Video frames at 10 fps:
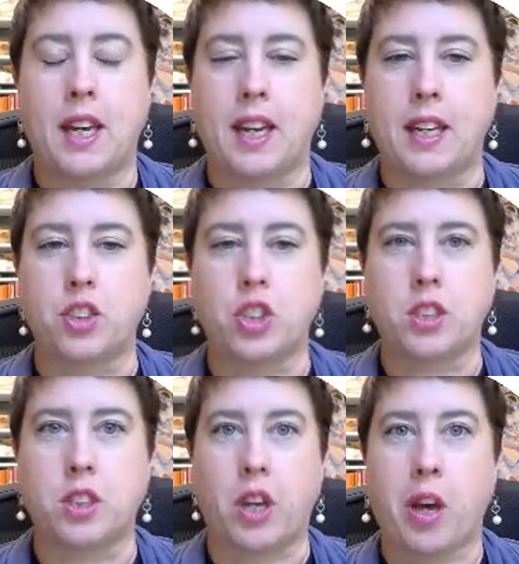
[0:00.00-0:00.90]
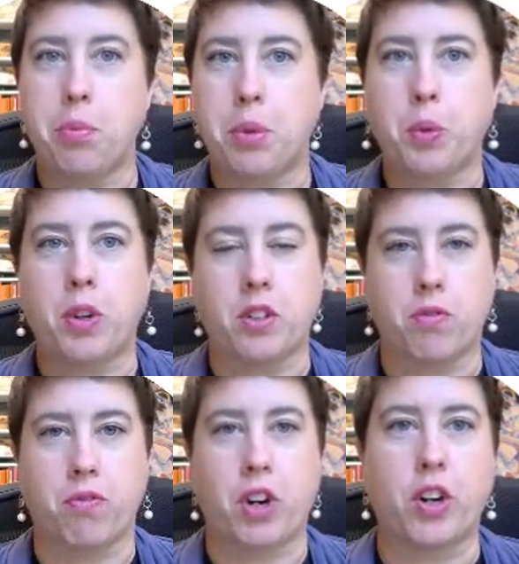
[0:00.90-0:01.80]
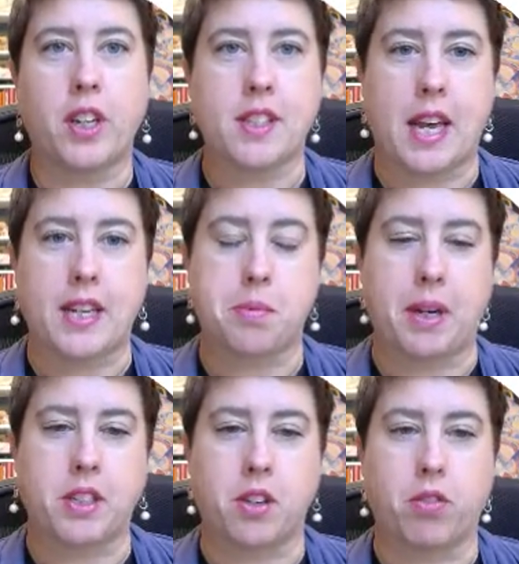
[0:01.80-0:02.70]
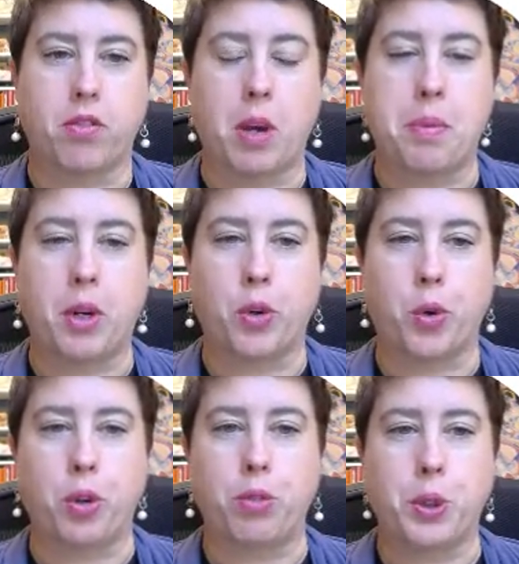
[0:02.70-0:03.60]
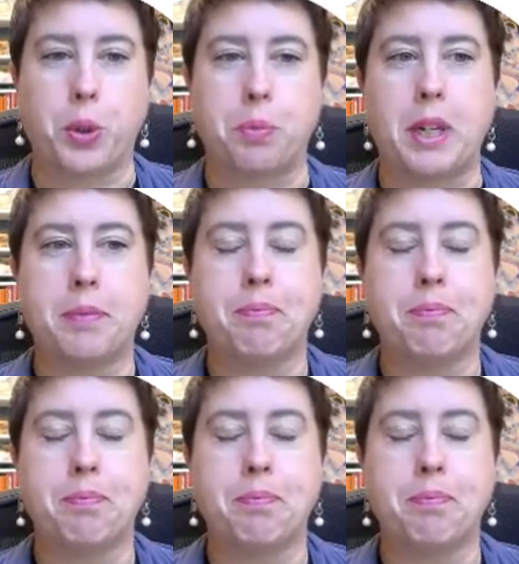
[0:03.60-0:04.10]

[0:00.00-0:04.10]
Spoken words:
and just help you in various aspects of AmeriCorps recruitment.